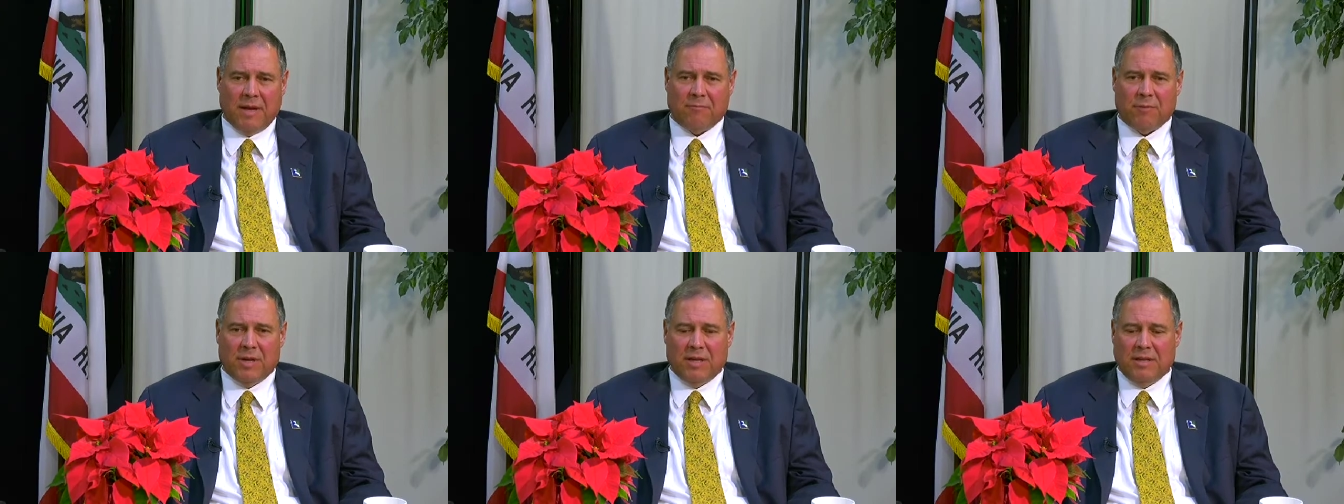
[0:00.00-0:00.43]
I
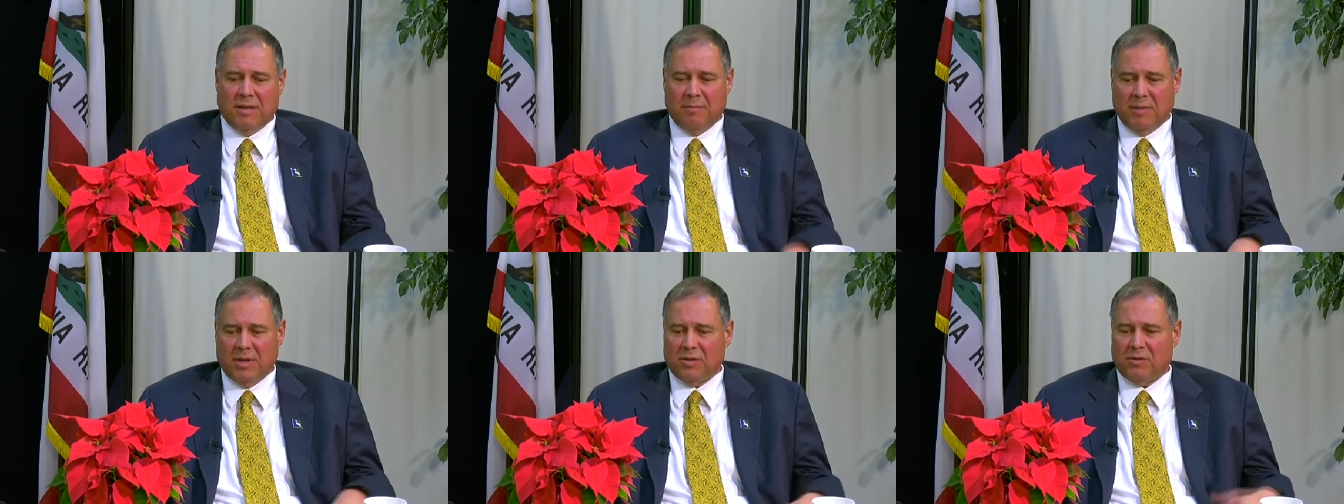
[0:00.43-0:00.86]
read the
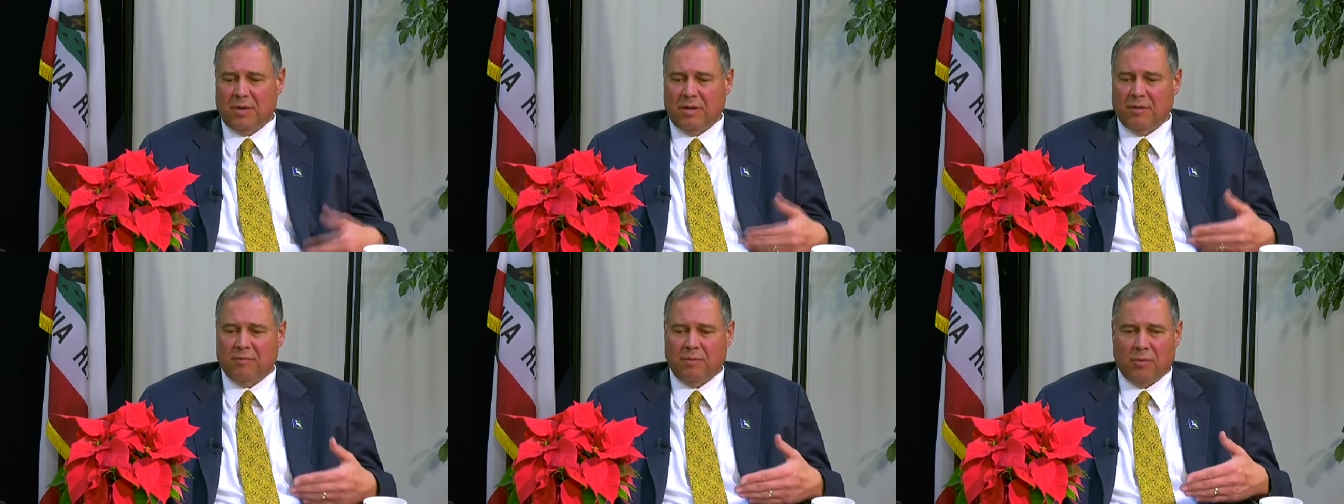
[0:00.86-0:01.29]

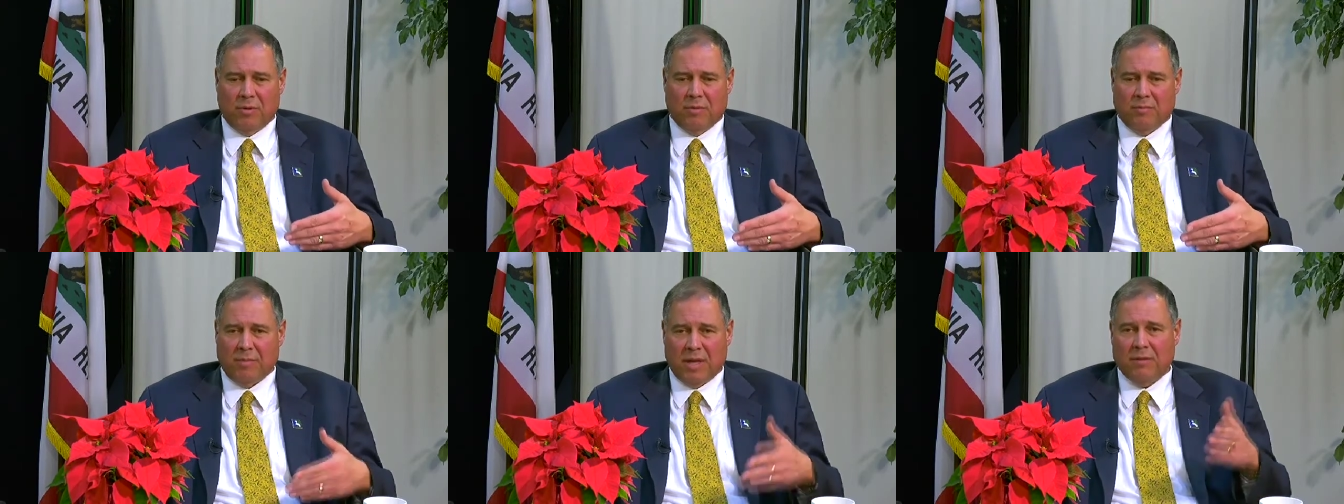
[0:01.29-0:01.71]
administrative
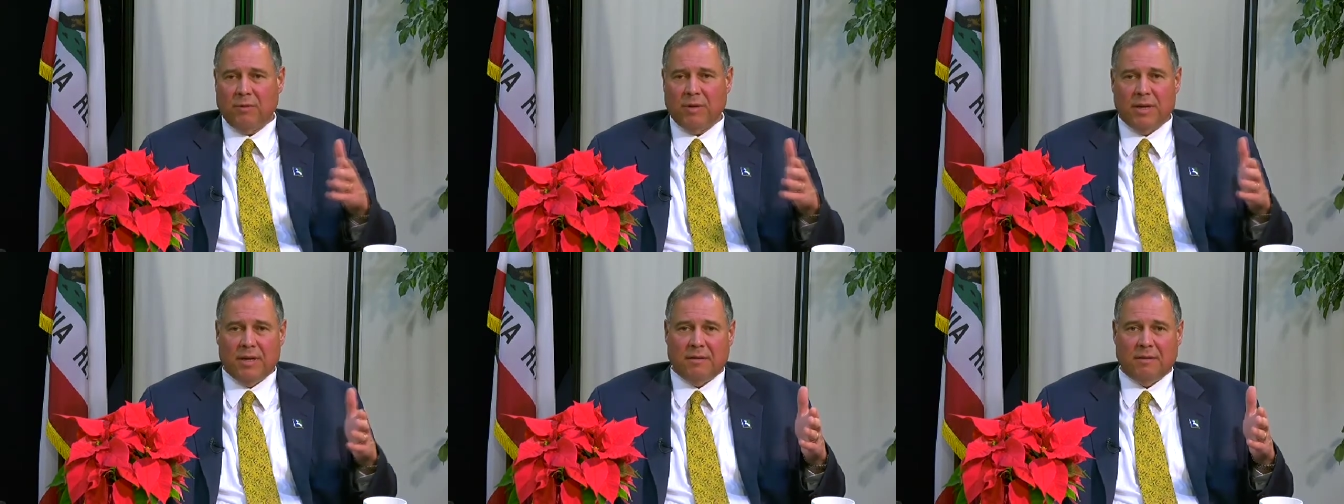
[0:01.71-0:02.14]
report, by the
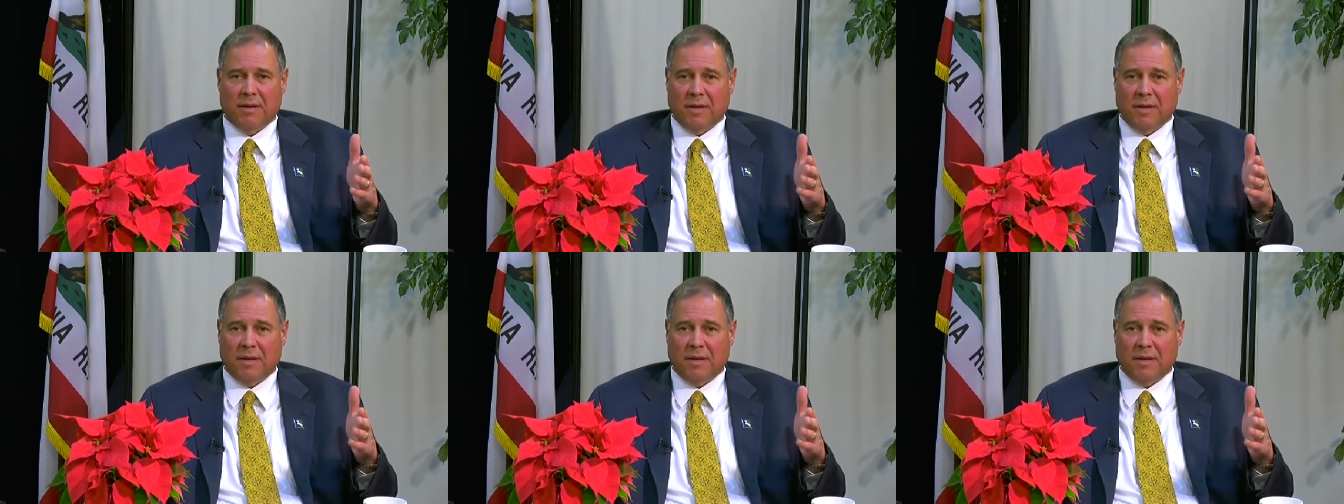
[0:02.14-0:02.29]
way,